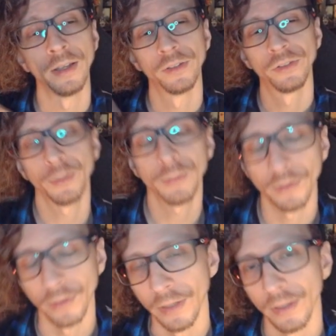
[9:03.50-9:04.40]

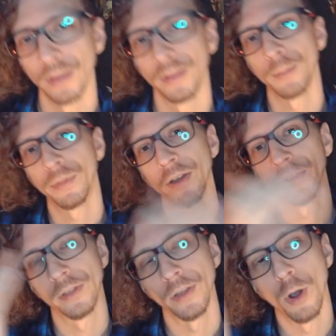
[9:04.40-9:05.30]
Similarly, they
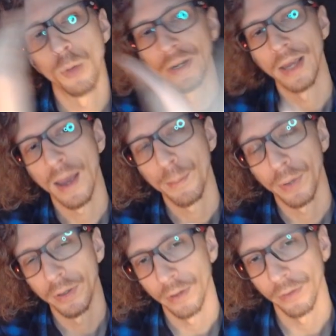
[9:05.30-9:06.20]
press the open app
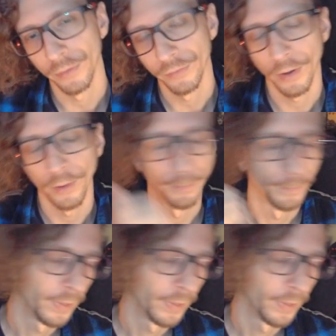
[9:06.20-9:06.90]
button on their phone.